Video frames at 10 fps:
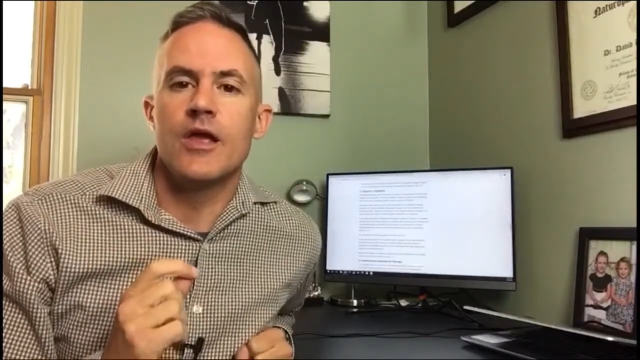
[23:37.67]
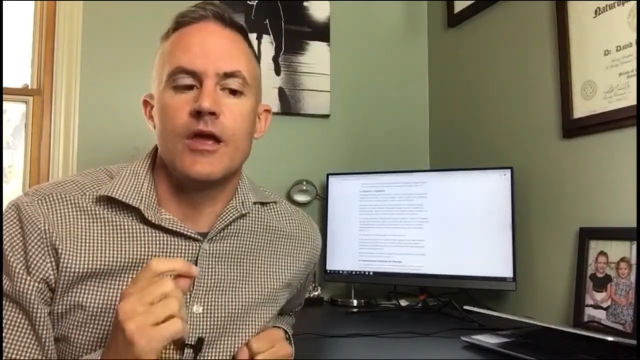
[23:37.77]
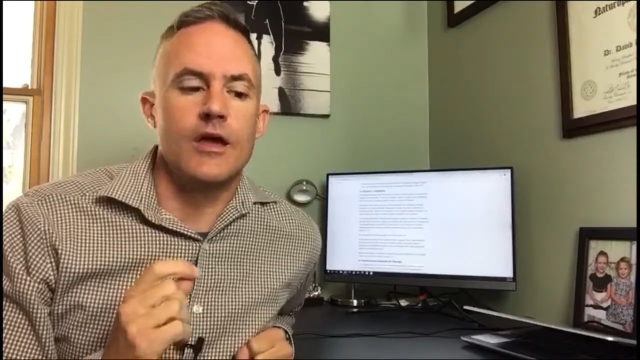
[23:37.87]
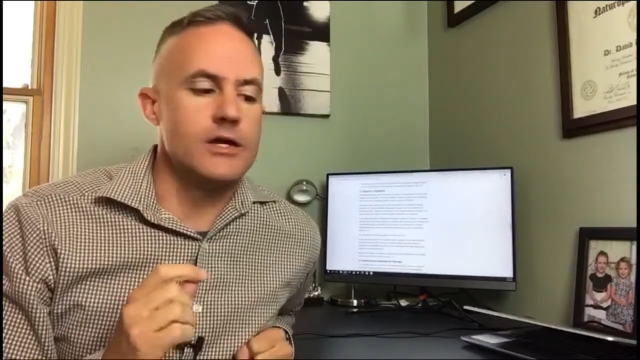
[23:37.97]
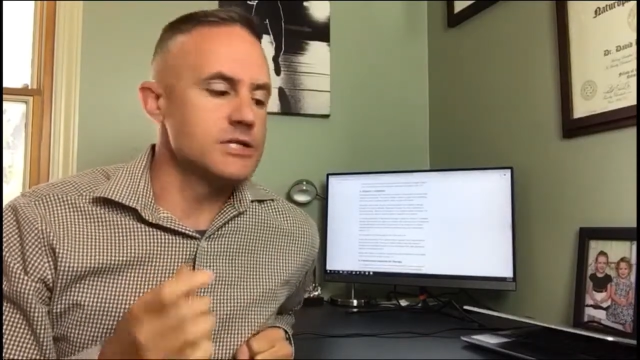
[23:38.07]

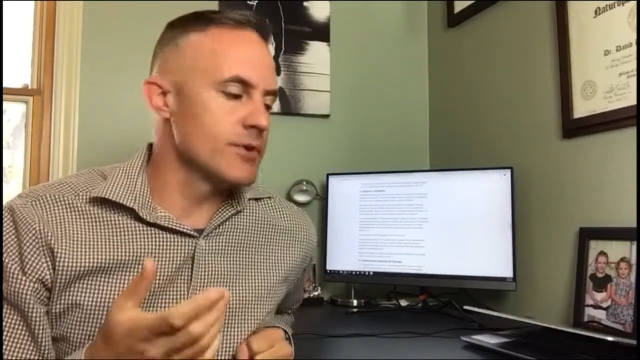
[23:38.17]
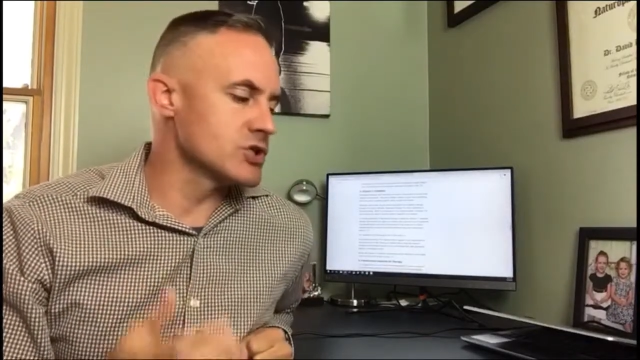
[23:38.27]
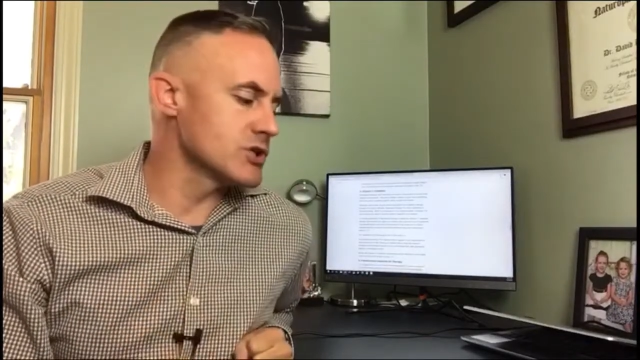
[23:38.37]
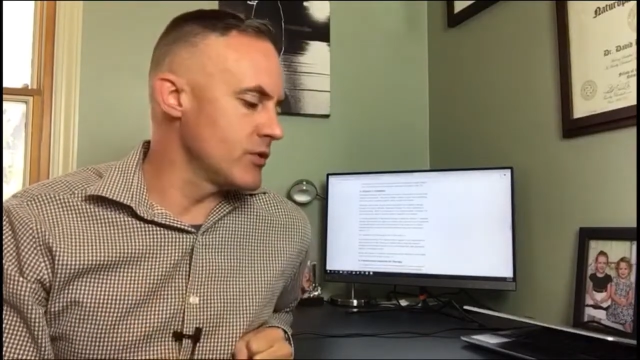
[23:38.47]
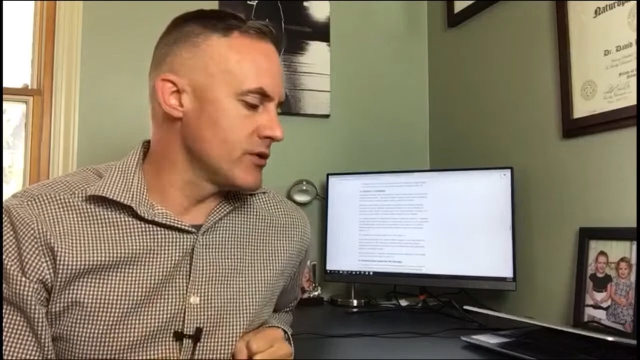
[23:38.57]
And
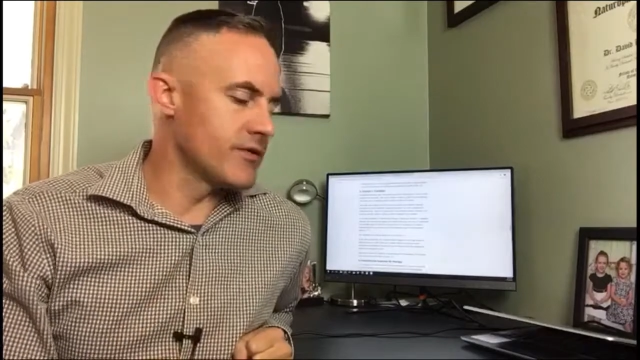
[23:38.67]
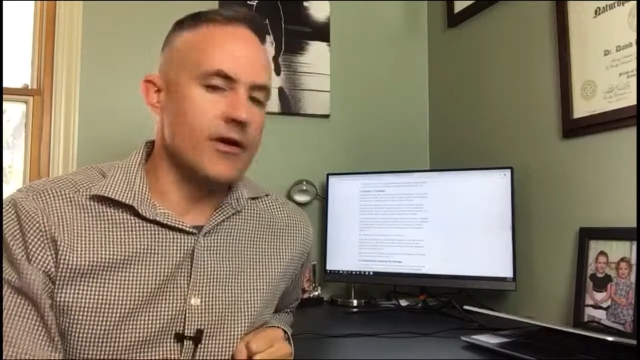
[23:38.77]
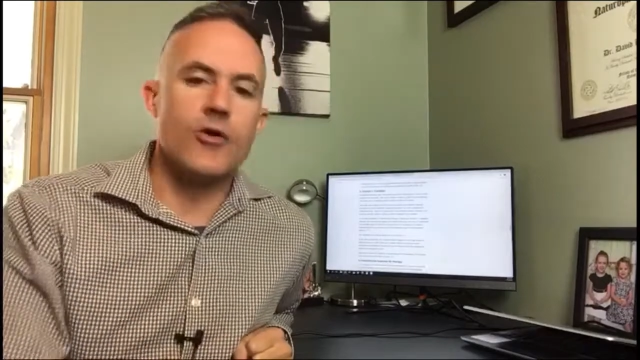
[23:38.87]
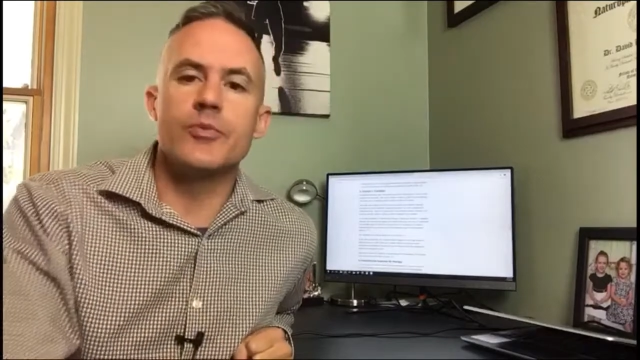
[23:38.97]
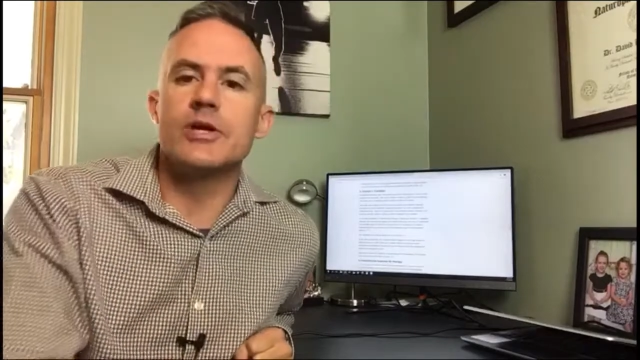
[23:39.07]
especially when the
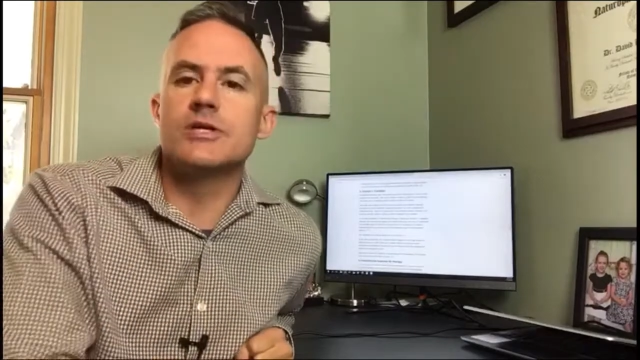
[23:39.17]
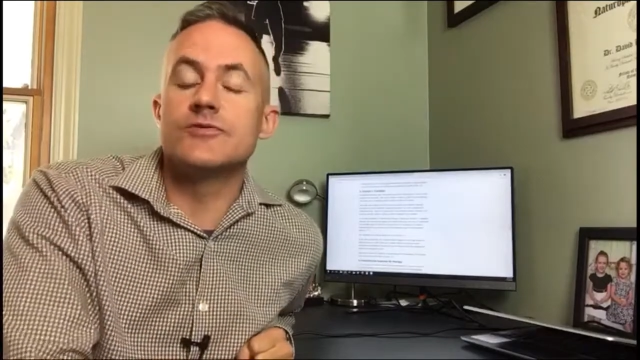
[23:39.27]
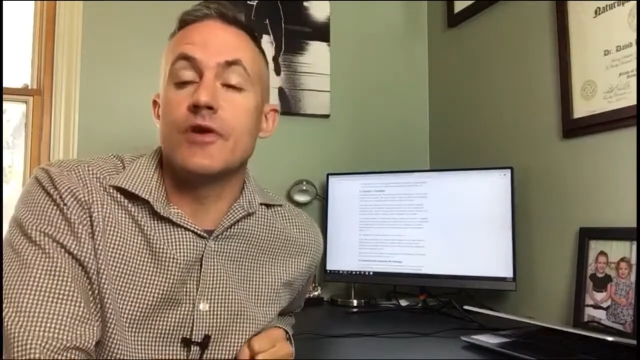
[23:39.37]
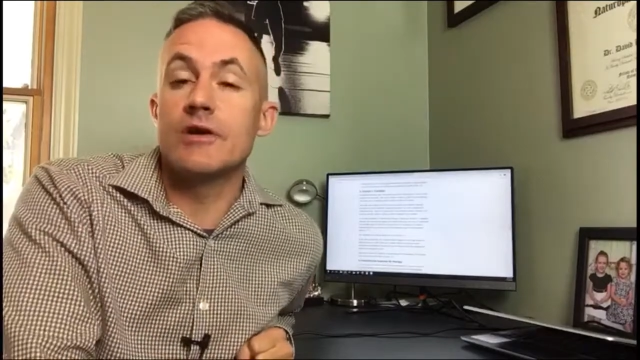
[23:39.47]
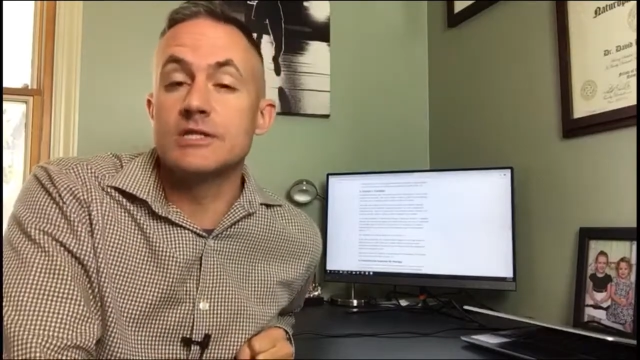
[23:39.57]
therapy is
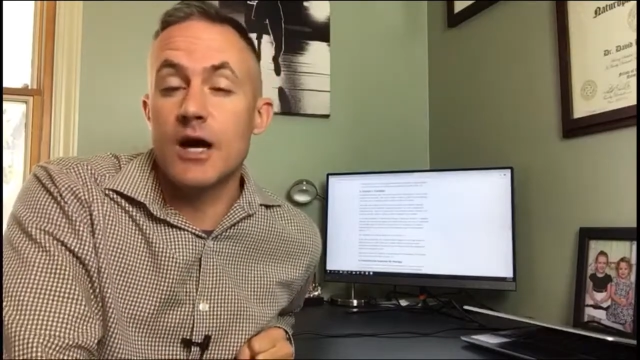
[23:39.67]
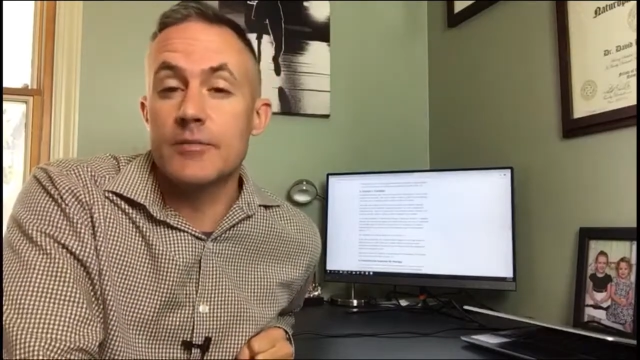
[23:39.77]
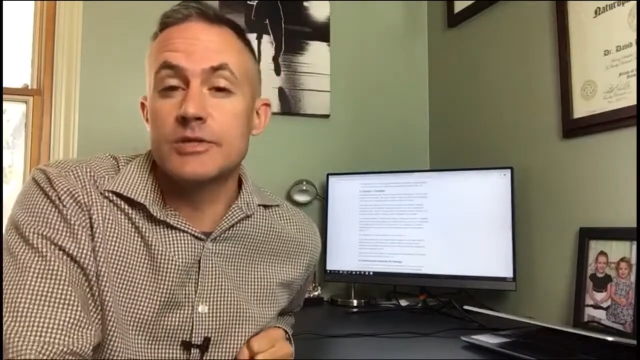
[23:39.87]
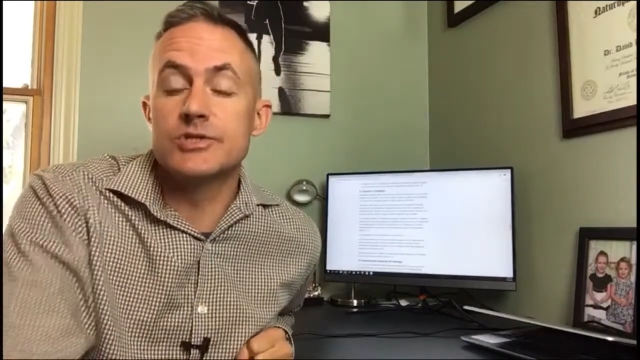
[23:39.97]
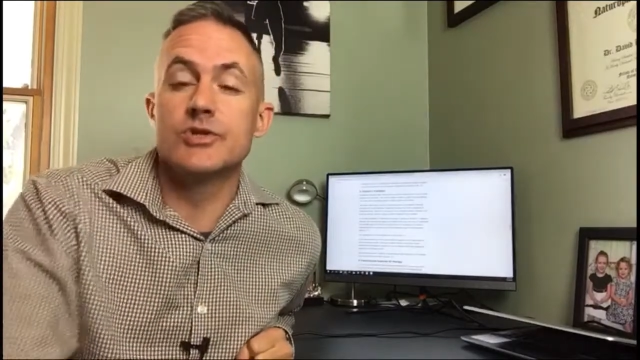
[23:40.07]
very time
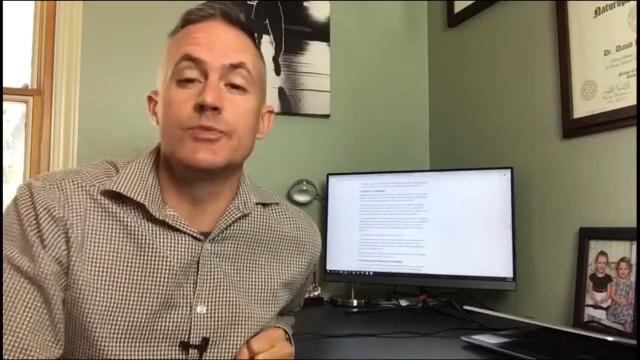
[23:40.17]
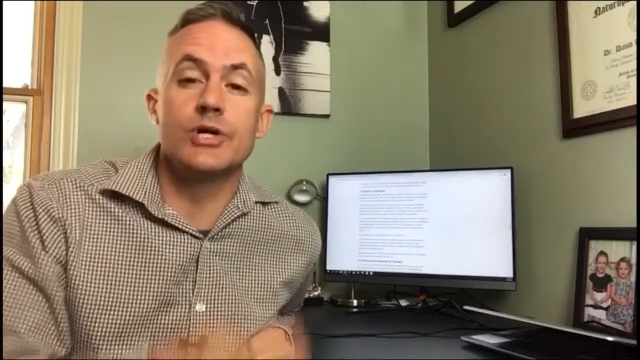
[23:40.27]
consuming,